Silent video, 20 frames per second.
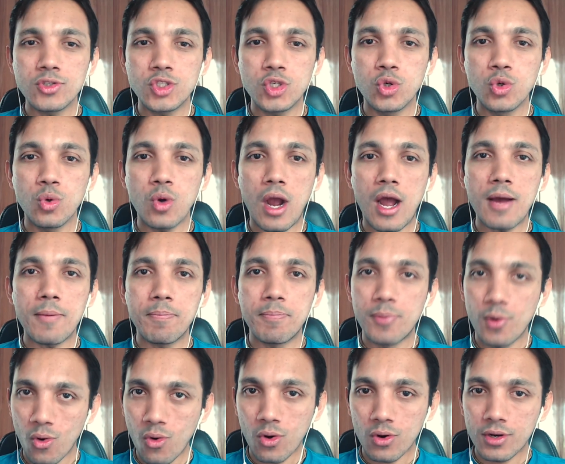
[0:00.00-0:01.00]
who are
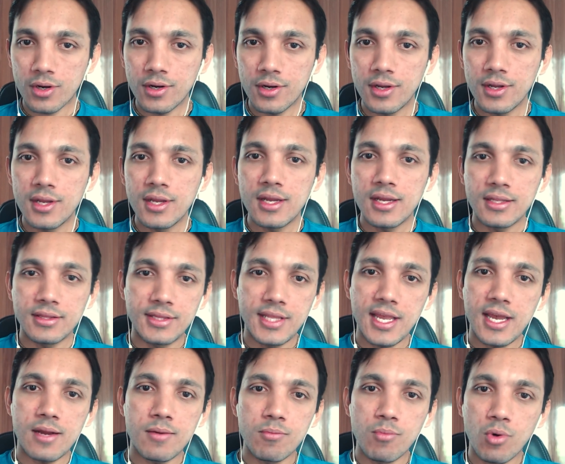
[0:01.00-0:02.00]
broke, they
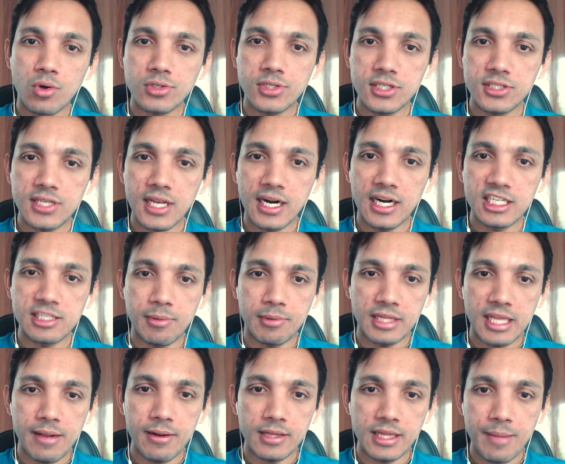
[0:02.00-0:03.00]
are mostly single
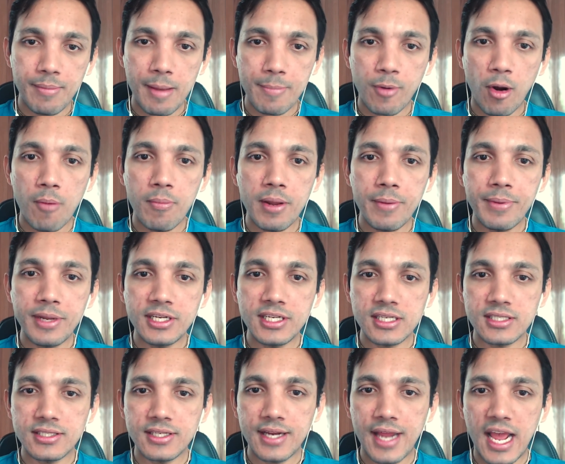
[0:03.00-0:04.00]
discipline. They may probably be
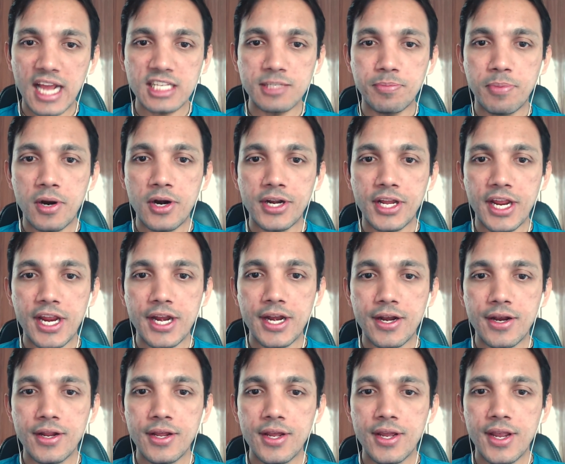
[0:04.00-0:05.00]
just expert
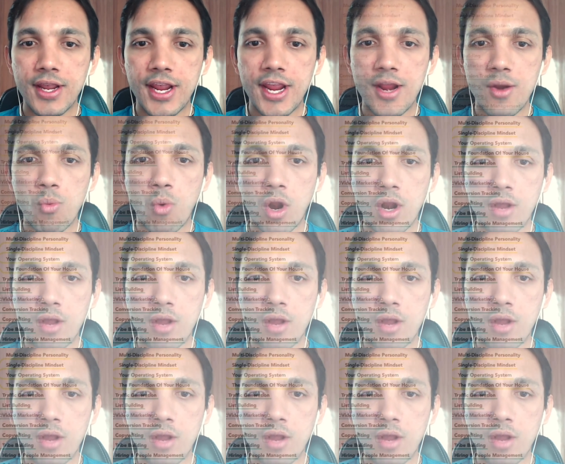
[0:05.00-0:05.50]
in one